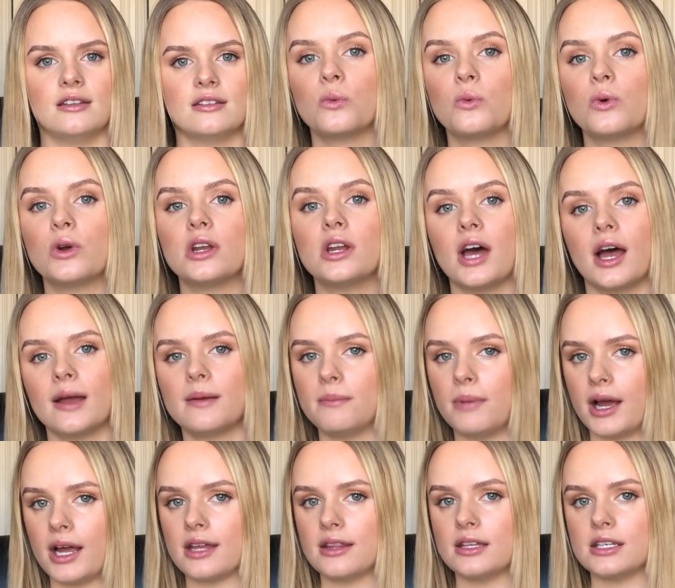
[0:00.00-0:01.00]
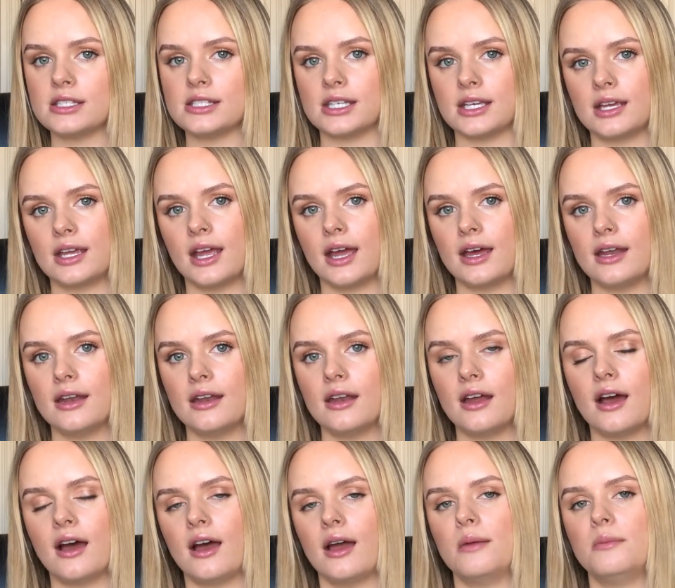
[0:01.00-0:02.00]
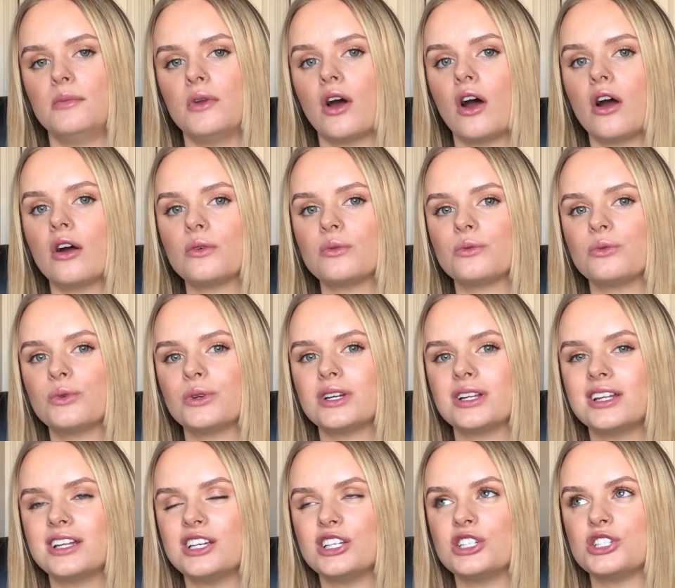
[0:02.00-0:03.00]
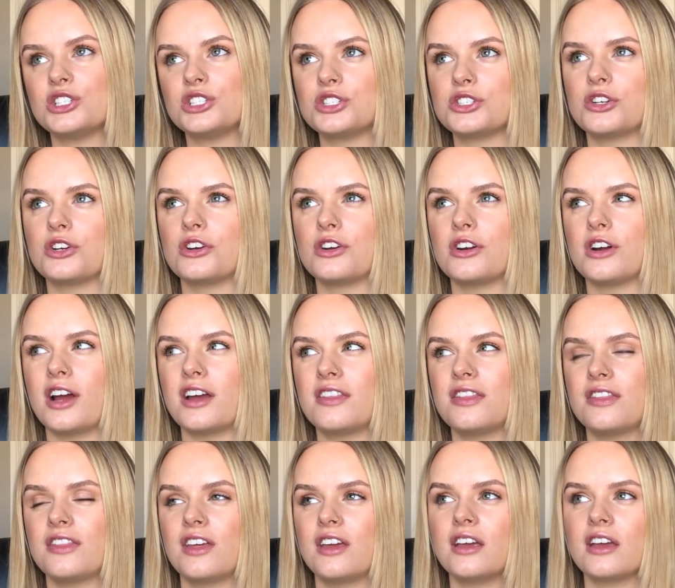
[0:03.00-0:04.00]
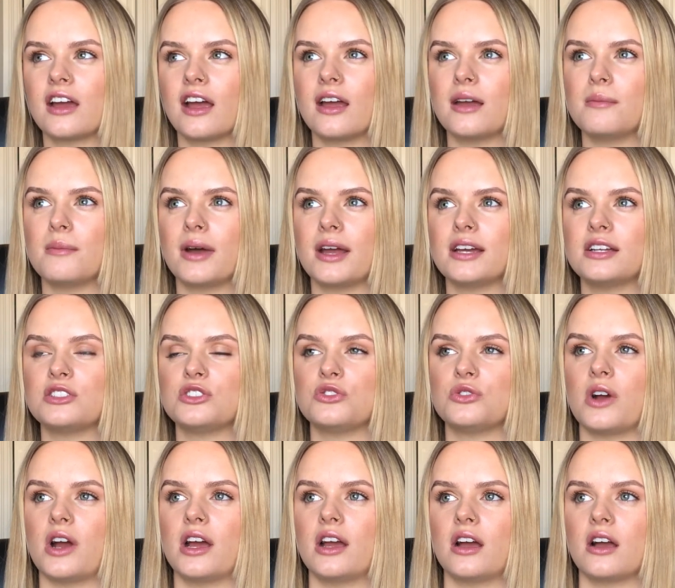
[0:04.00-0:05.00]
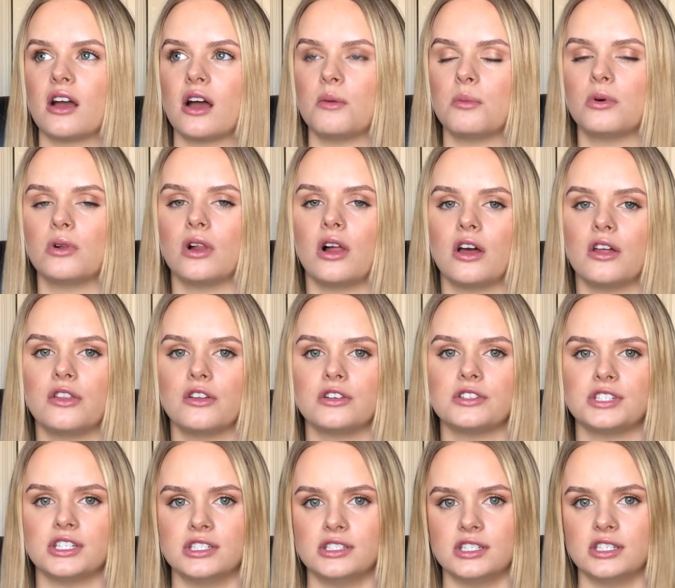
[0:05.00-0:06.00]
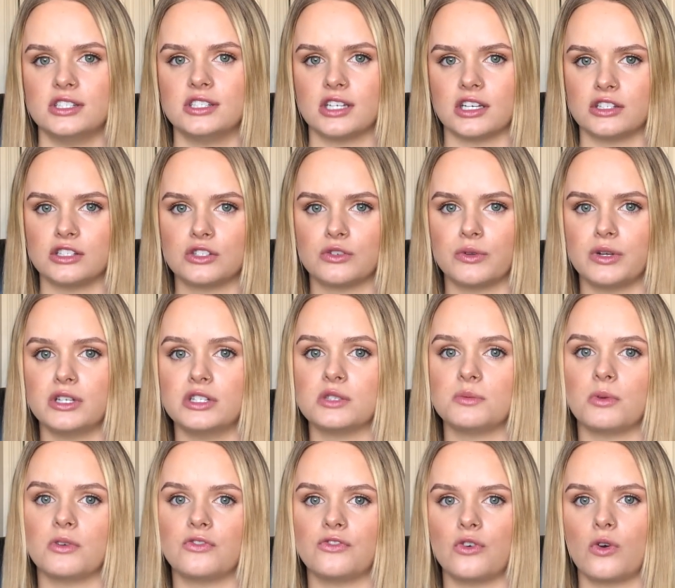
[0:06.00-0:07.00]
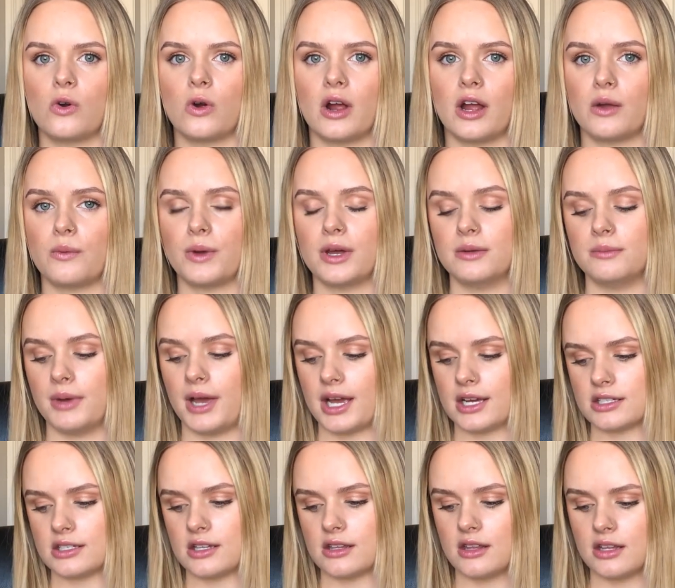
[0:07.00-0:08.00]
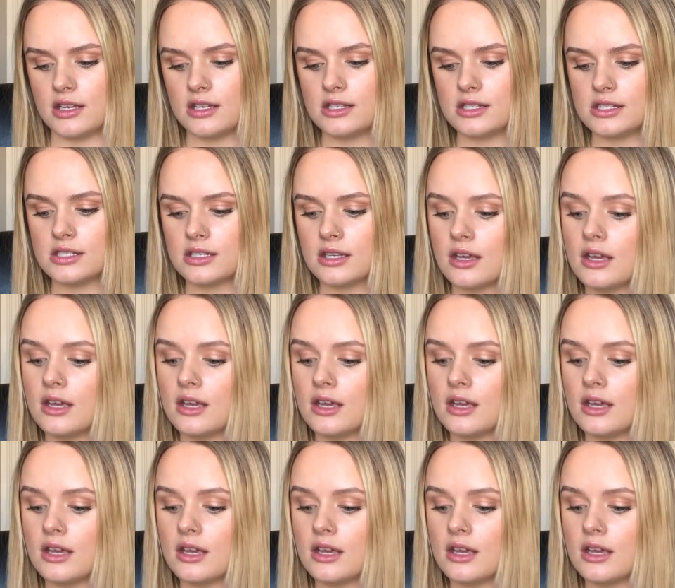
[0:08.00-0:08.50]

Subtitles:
Would I buy this again? I'm not really sure. I think I might try a couple other tinted sunscreens before I went back to this,